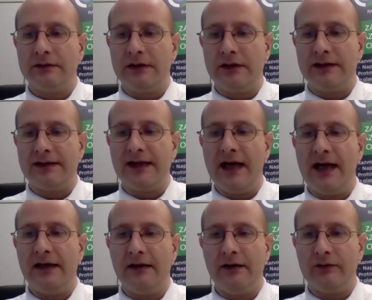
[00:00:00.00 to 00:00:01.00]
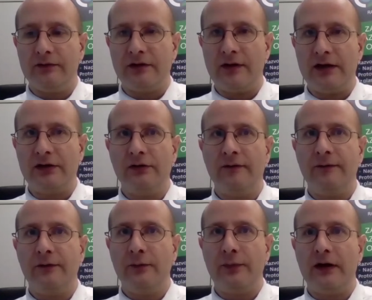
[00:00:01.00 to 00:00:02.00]
design and construction of
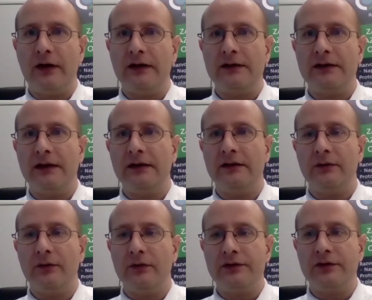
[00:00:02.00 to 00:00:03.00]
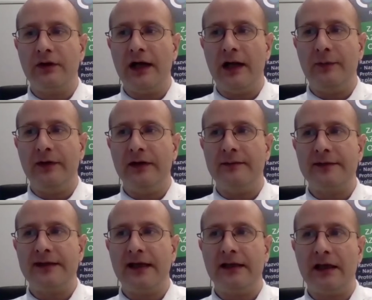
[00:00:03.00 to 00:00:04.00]
new products, and also helping them
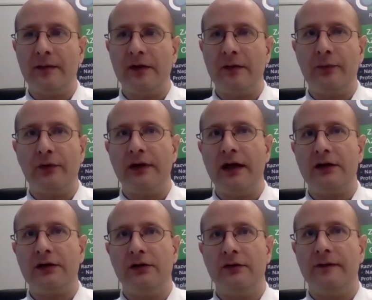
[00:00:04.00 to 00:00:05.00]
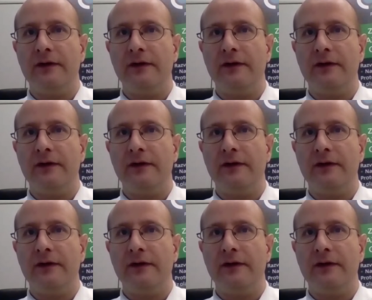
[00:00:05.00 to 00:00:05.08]
set up the production of